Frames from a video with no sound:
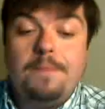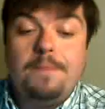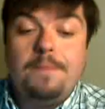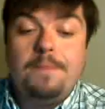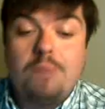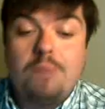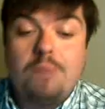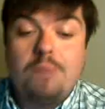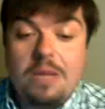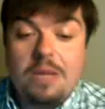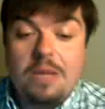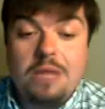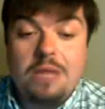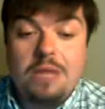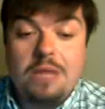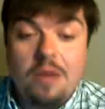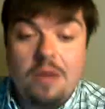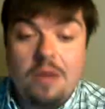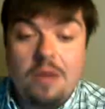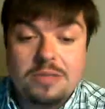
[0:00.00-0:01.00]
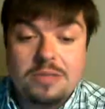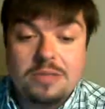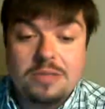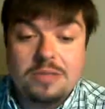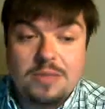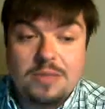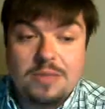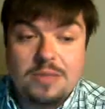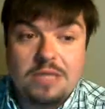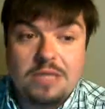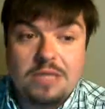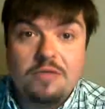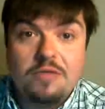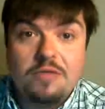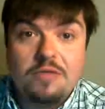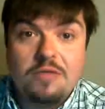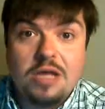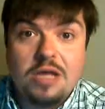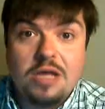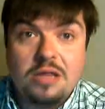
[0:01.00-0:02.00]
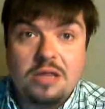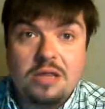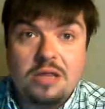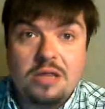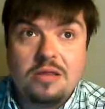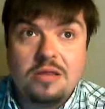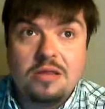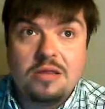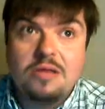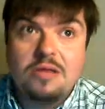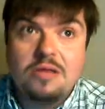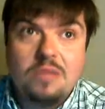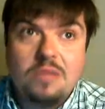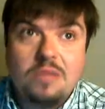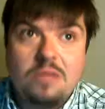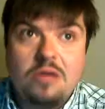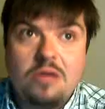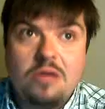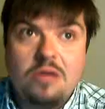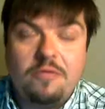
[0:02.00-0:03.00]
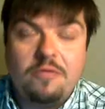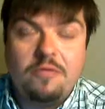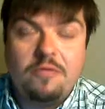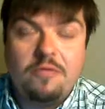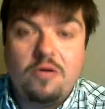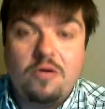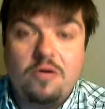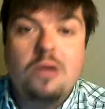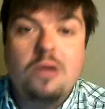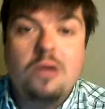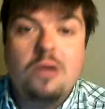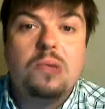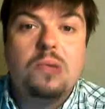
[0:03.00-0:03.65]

but I made a promise to myself within, you know, before,